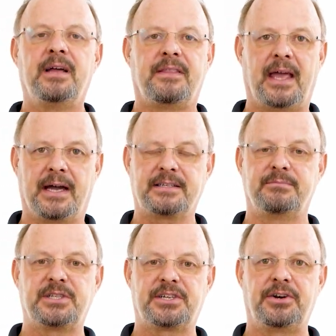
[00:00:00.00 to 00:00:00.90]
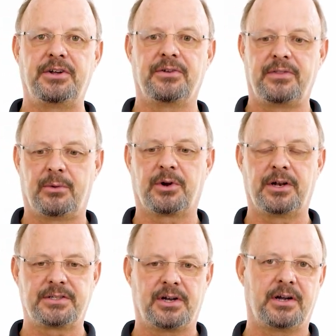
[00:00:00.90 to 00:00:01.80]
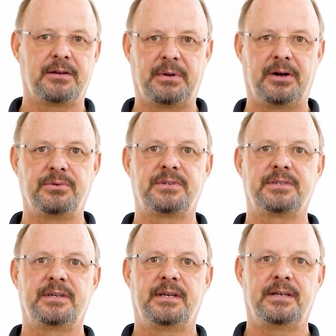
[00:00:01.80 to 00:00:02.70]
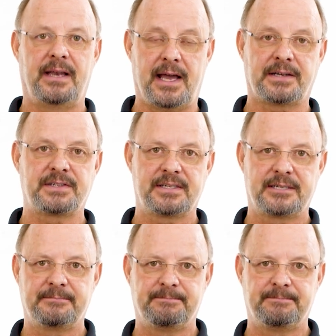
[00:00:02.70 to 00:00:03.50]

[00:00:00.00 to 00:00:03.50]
the active material that we're going to talk about next.